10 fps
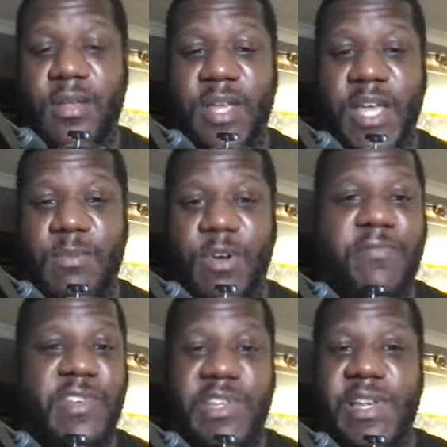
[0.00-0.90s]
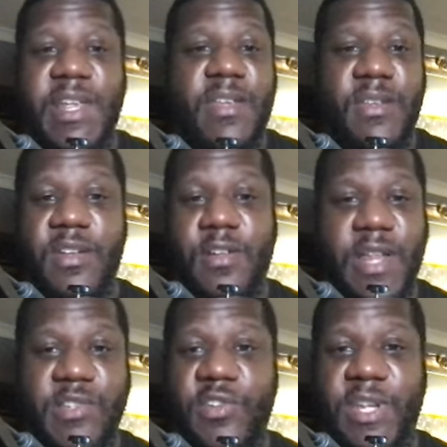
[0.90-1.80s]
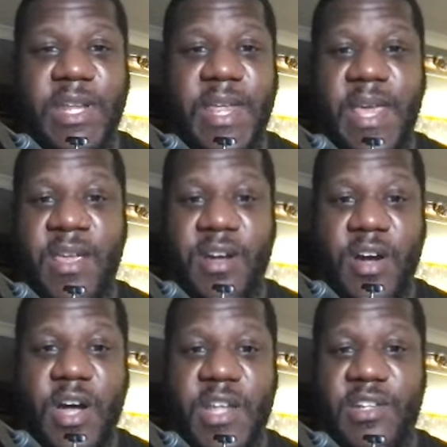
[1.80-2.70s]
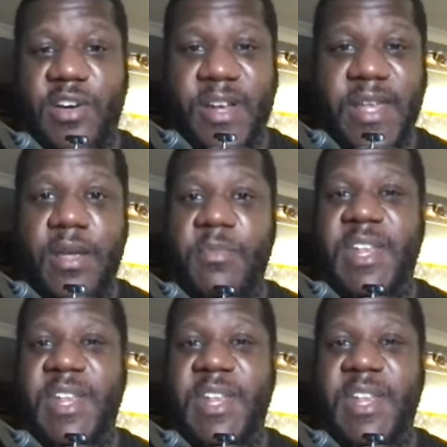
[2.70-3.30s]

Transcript: Obviously, you know, that's just going to get eyes on it. I mean,